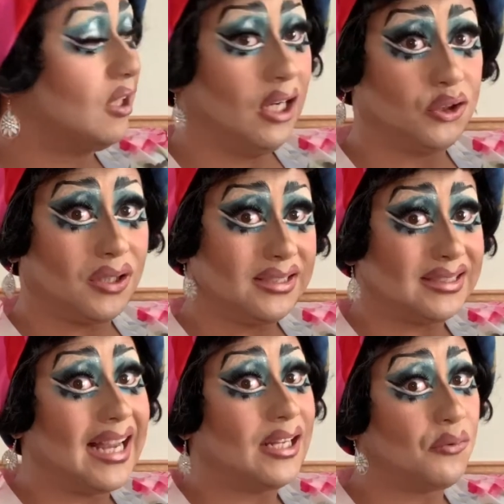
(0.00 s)
A dress
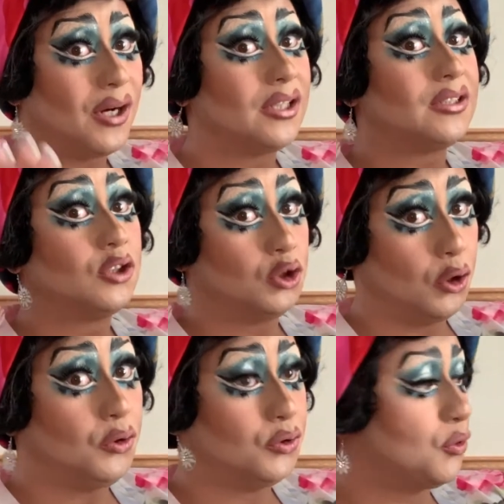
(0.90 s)
I can wear
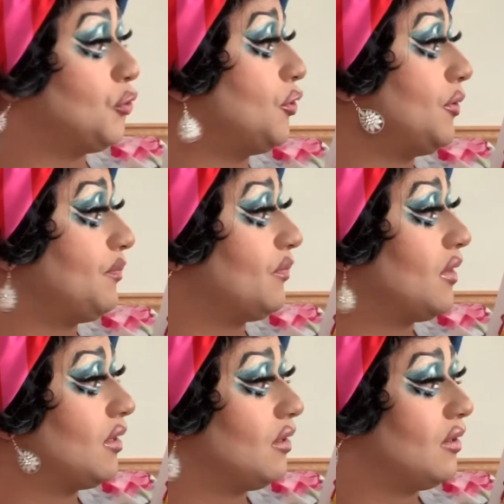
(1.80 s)
to school?"
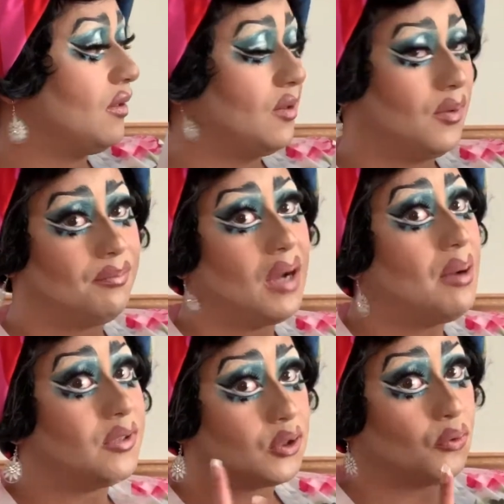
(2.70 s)

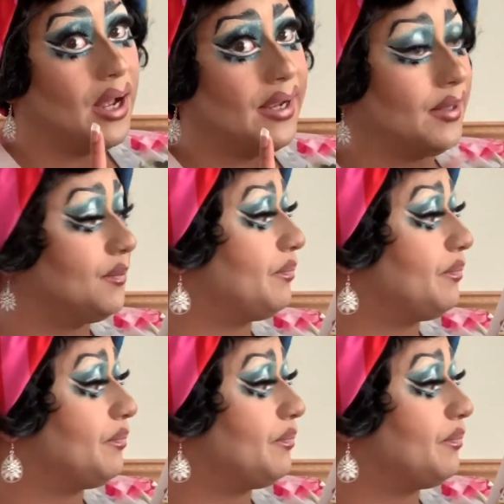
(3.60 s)
Mom was quiet.